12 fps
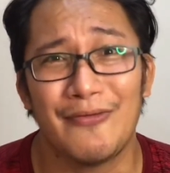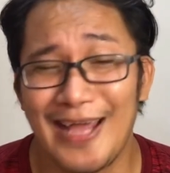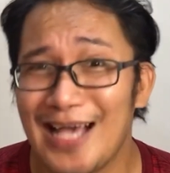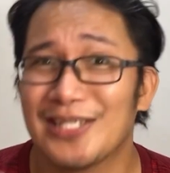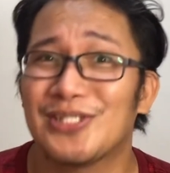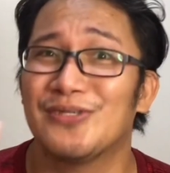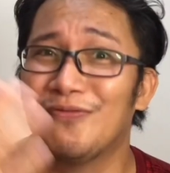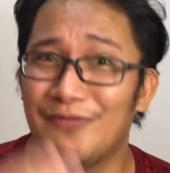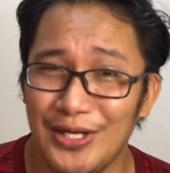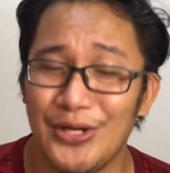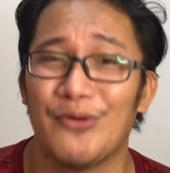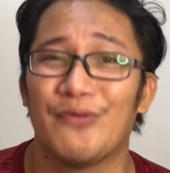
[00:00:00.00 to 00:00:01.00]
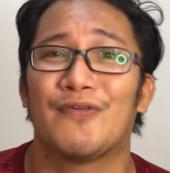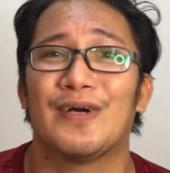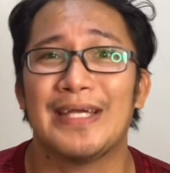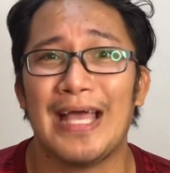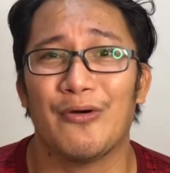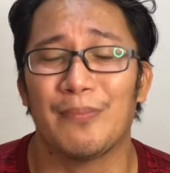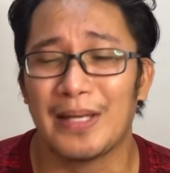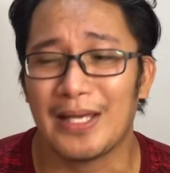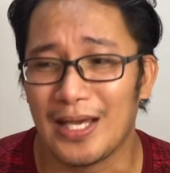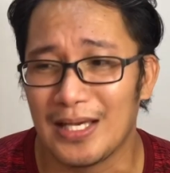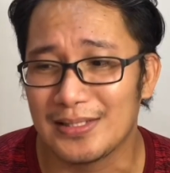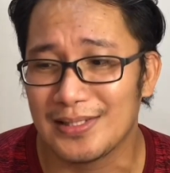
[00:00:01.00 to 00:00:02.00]
reaction video for now,
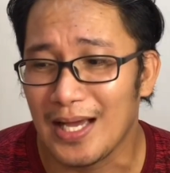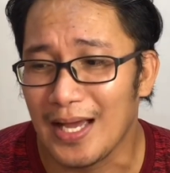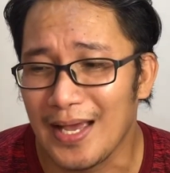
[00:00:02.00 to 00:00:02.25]
because